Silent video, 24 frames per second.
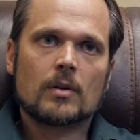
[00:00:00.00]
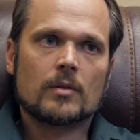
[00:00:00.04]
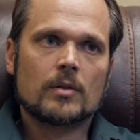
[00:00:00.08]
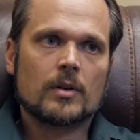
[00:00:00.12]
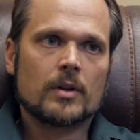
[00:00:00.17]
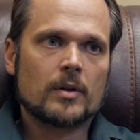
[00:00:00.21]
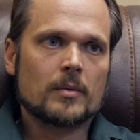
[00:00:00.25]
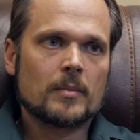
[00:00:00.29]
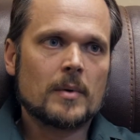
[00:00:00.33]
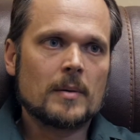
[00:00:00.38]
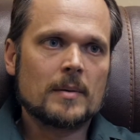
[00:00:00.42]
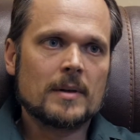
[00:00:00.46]

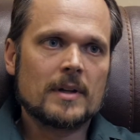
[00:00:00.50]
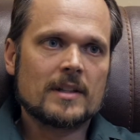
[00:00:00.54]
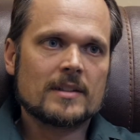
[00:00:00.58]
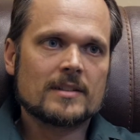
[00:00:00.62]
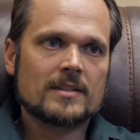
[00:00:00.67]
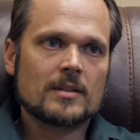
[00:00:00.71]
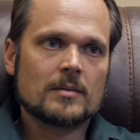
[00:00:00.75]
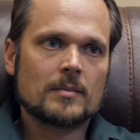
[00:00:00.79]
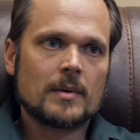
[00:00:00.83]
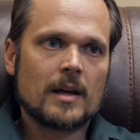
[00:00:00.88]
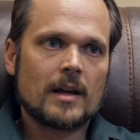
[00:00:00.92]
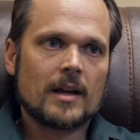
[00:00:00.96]
They're maybe in
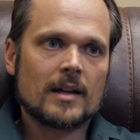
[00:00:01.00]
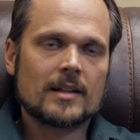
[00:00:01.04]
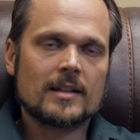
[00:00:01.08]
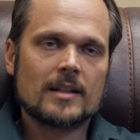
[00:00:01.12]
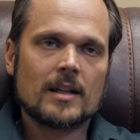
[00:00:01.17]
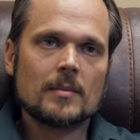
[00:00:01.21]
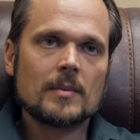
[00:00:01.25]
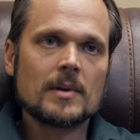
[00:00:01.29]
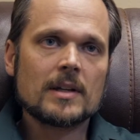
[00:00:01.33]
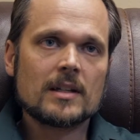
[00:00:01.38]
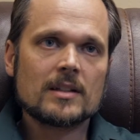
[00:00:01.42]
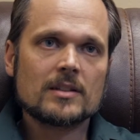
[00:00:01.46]
some
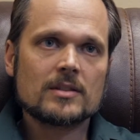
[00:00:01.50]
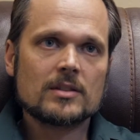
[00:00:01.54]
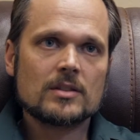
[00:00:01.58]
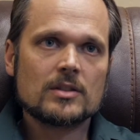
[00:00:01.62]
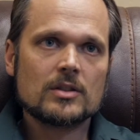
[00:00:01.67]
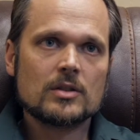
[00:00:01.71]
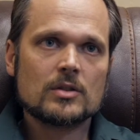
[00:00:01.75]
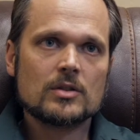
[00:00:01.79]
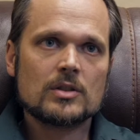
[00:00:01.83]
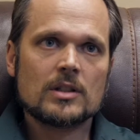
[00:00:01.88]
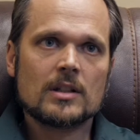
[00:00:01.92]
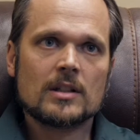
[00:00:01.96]
academic
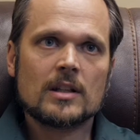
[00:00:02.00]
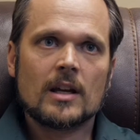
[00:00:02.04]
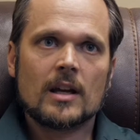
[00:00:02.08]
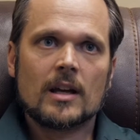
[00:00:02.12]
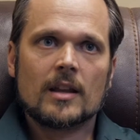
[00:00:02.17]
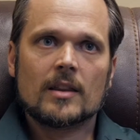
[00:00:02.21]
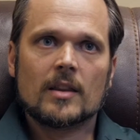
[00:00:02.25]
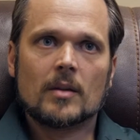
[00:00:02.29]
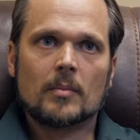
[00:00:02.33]
institution.